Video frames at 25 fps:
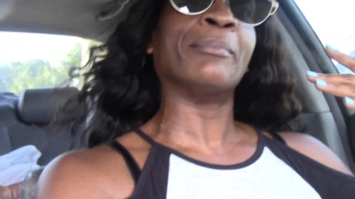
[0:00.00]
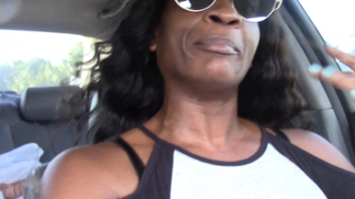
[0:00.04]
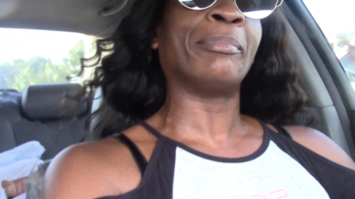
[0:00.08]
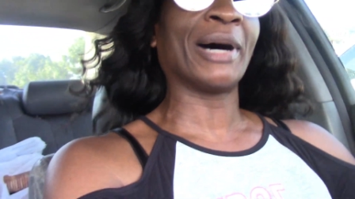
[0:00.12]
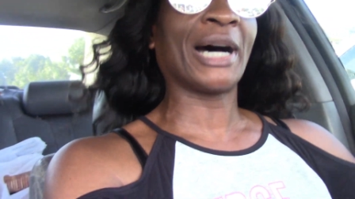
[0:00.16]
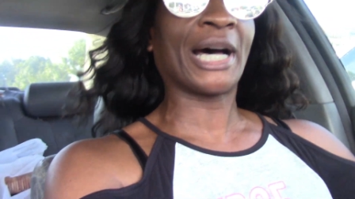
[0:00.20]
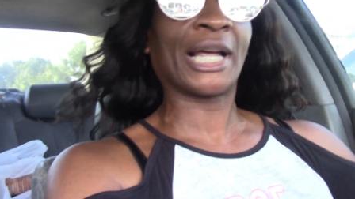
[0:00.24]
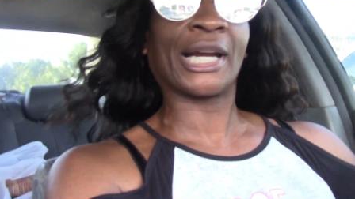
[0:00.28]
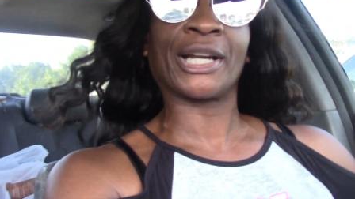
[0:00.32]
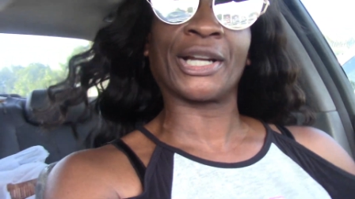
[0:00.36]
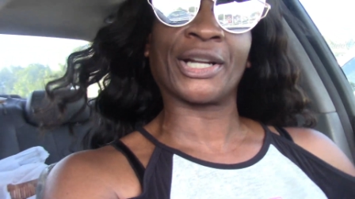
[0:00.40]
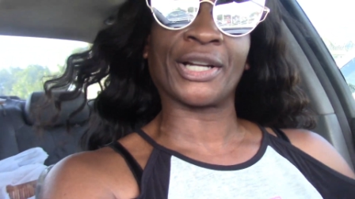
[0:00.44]

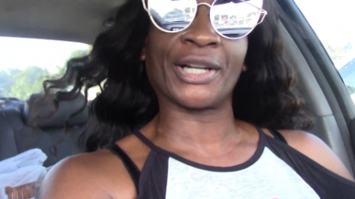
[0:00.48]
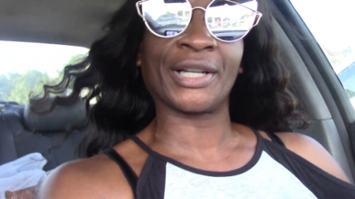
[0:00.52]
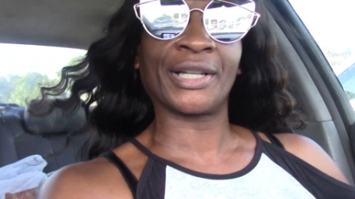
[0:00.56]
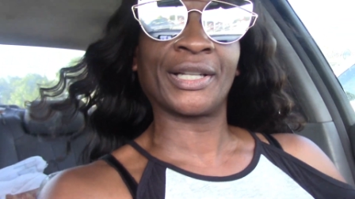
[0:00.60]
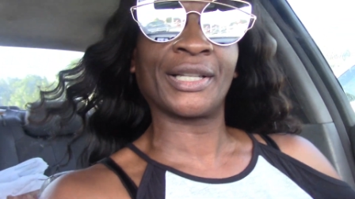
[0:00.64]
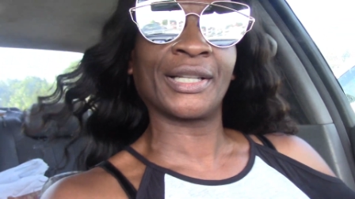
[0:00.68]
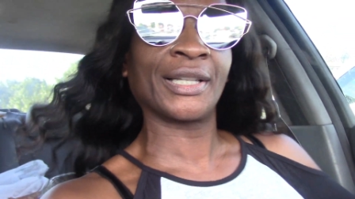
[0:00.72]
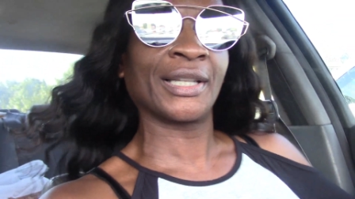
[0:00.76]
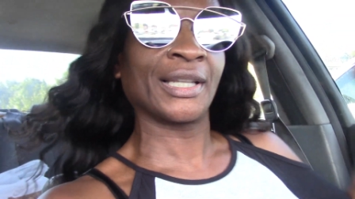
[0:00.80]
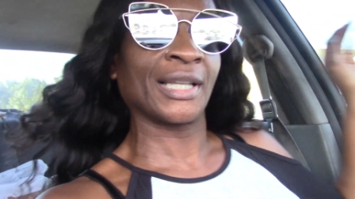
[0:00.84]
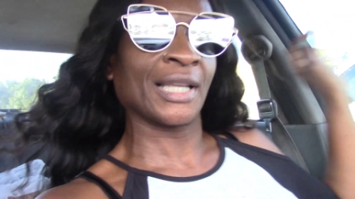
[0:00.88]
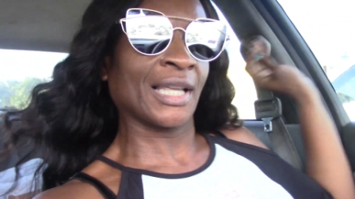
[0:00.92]
butter
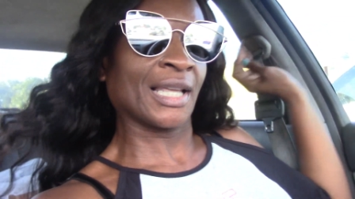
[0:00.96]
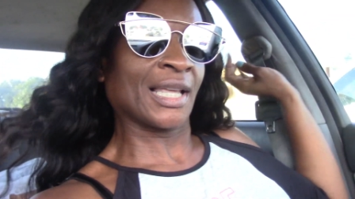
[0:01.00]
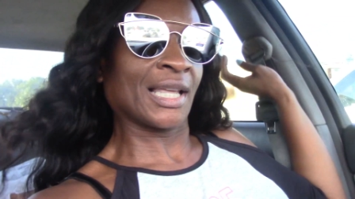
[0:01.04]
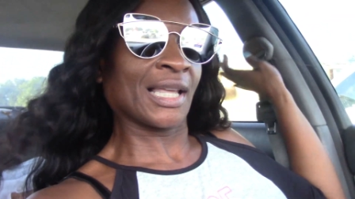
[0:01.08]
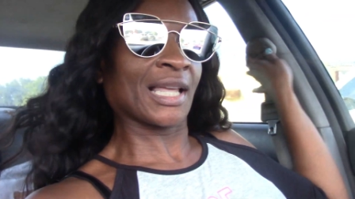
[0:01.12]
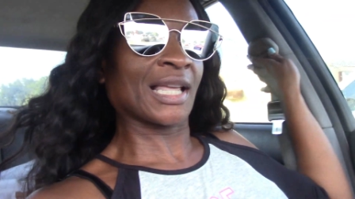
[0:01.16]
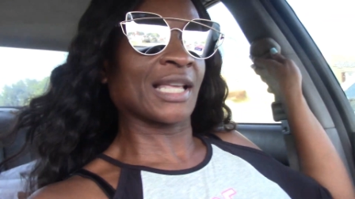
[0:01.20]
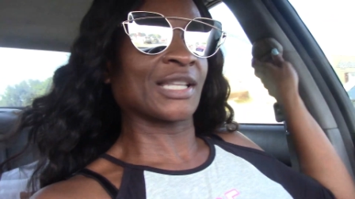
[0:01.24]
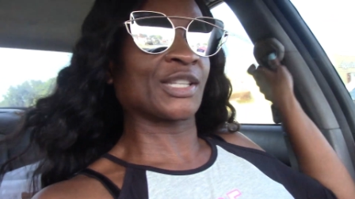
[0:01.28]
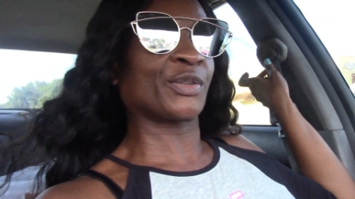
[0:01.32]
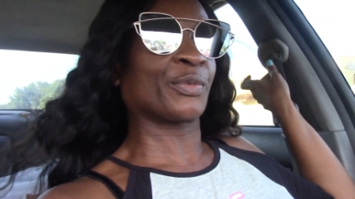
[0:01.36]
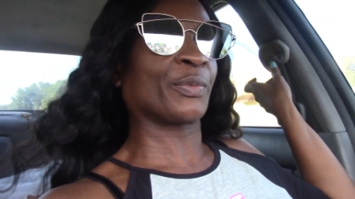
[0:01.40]

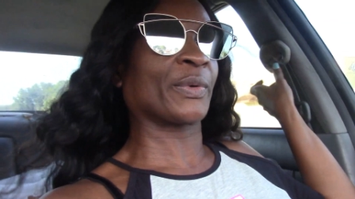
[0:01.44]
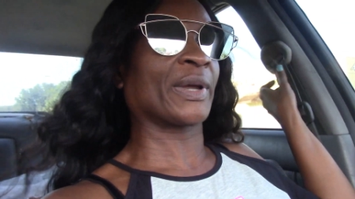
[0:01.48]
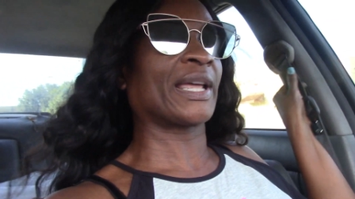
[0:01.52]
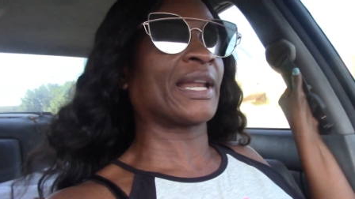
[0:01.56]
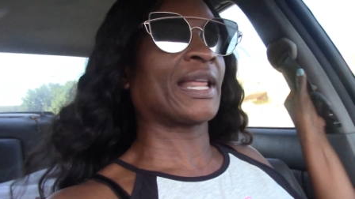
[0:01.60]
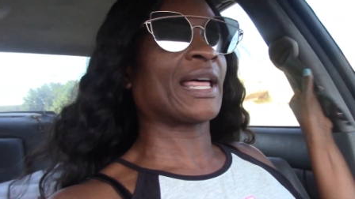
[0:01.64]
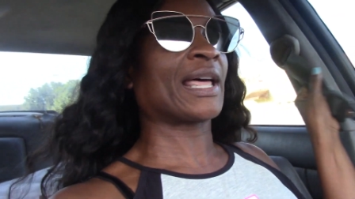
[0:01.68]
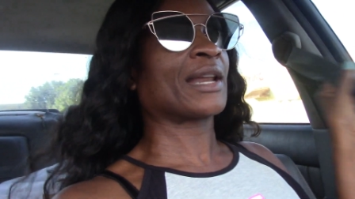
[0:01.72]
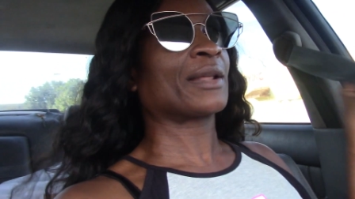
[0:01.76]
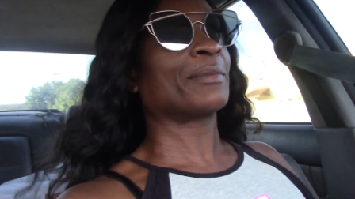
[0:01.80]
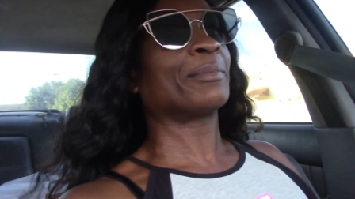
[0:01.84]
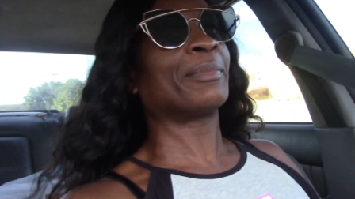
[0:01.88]
because he ran
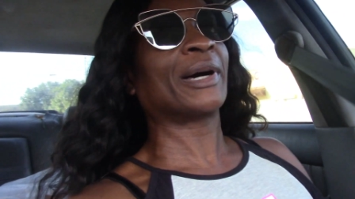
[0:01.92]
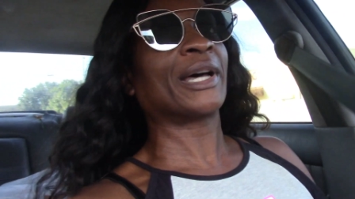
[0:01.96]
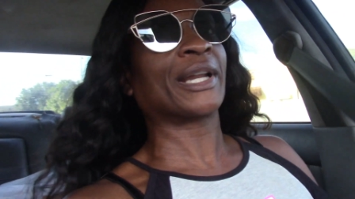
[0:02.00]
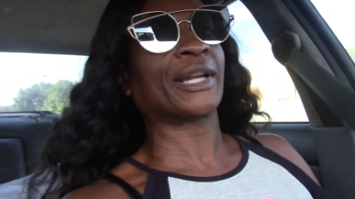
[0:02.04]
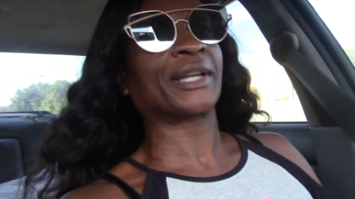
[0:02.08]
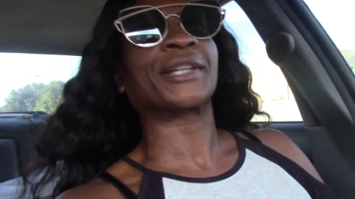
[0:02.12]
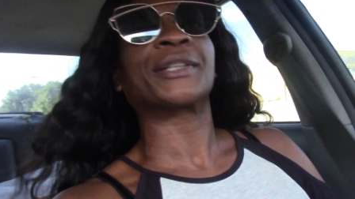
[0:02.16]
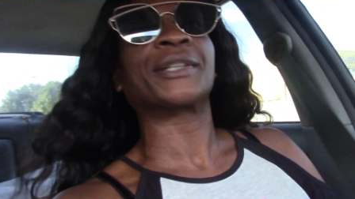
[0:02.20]
out of butter.